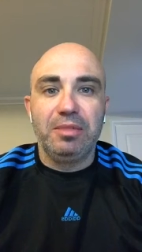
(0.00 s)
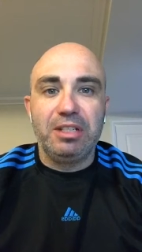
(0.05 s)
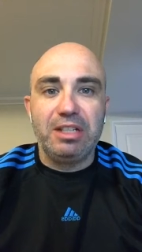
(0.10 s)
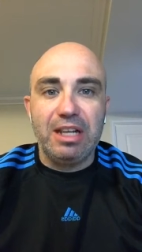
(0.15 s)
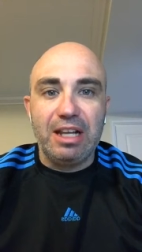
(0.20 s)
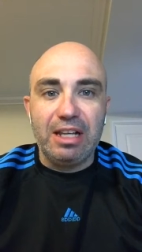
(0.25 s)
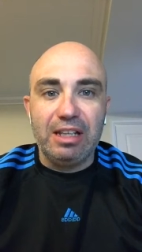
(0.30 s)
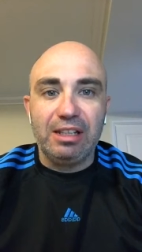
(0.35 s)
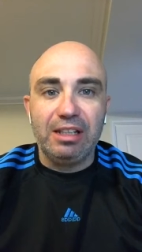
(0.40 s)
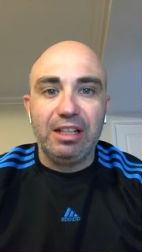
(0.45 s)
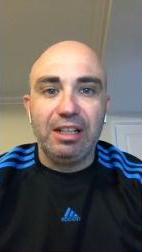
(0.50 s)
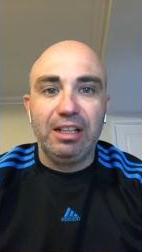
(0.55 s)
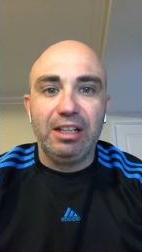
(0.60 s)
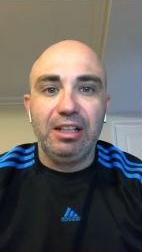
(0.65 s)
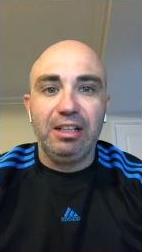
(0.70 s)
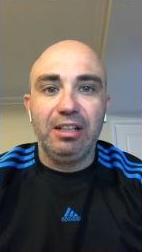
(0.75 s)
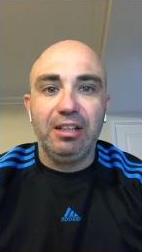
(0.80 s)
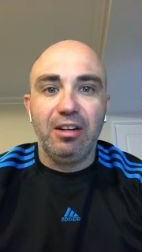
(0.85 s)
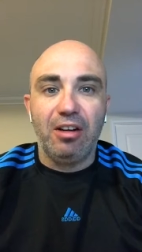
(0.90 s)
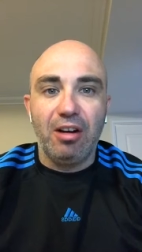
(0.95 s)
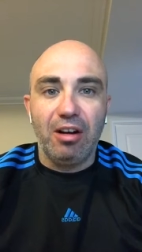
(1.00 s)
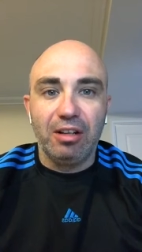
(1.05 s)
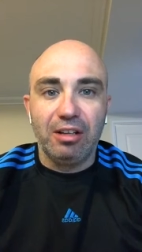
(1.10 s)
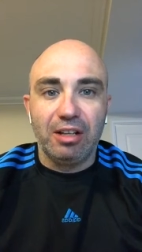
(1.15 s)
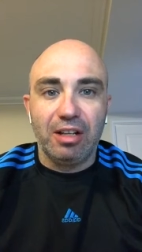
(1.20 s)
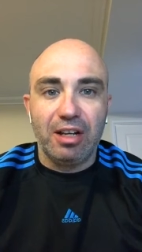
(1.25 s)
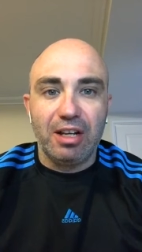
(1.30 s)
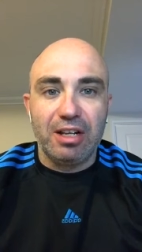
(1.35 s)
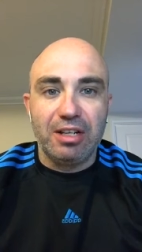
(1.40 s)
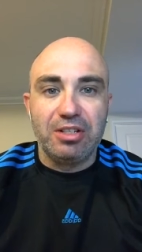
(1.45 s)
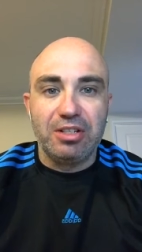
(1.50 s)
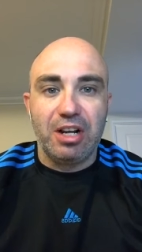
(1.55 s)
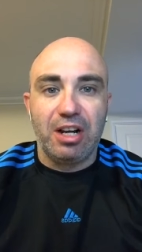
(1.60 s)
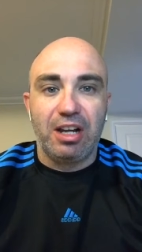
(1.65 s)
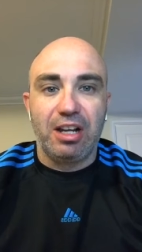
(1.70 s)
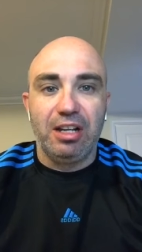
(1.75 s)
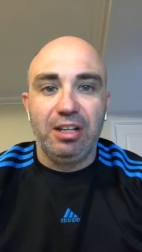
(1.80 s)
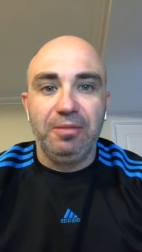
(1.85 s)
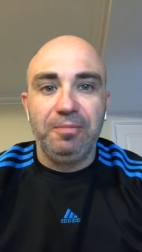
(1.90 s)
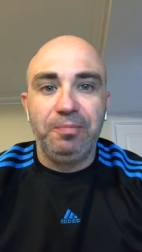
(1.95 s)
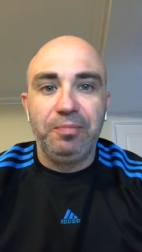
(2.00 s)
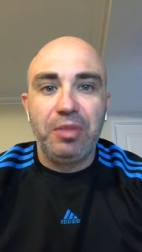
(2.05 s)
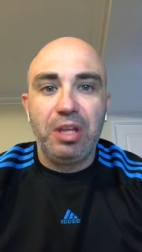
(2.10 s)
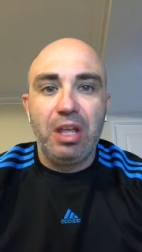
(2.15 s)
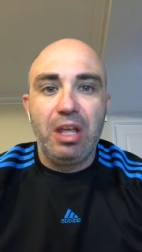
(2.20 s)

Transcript: daily online check in,